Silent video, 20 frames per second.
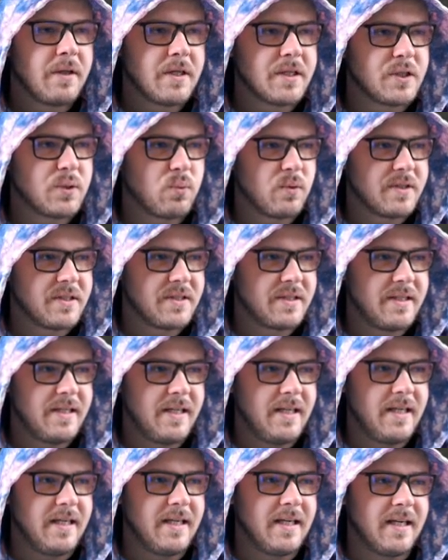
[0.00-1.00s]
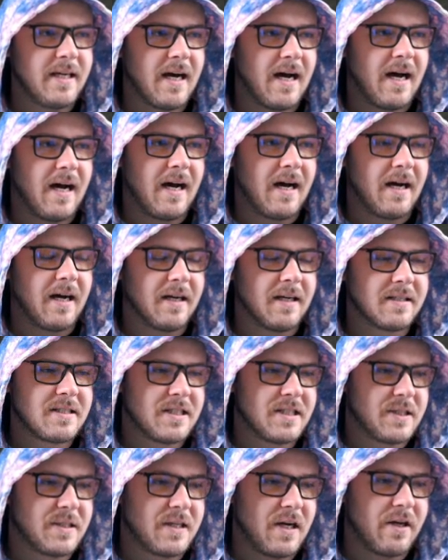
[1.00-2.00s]
This was the uh,
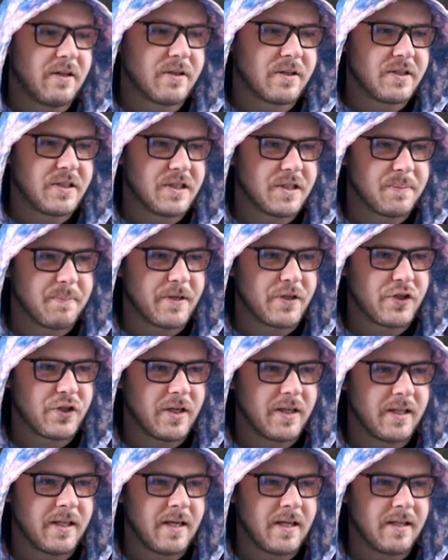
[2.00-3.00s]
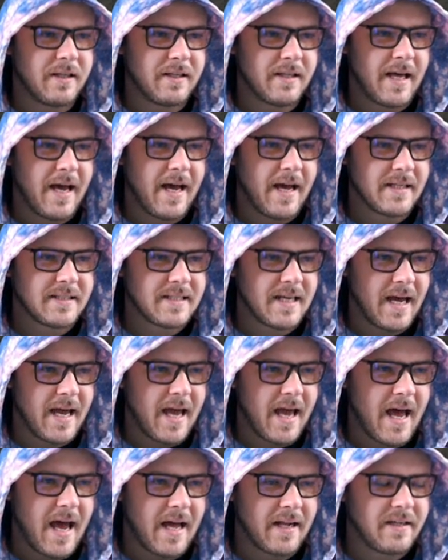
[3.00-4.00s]
other suspicion that I
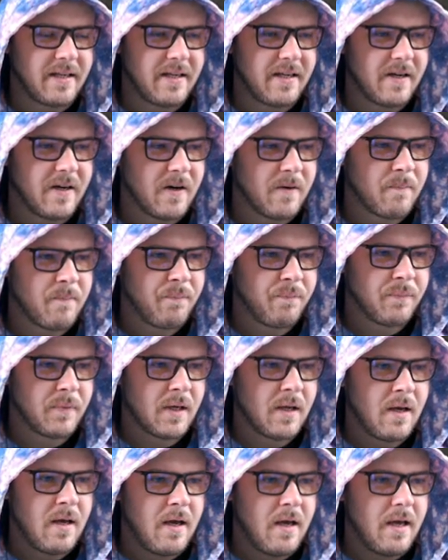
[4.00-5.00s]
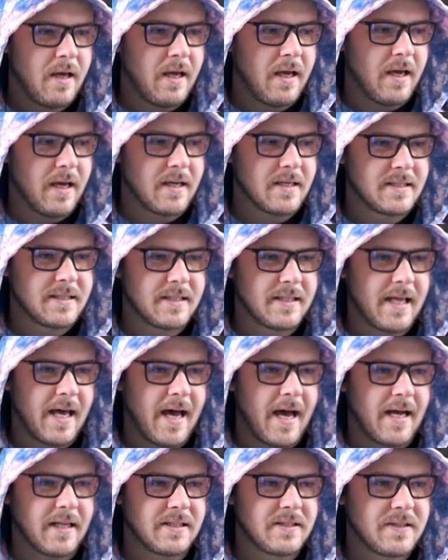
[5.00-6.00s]
had here, is
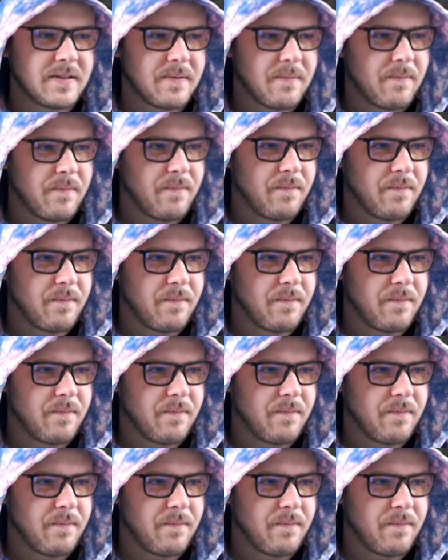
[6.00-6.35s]
that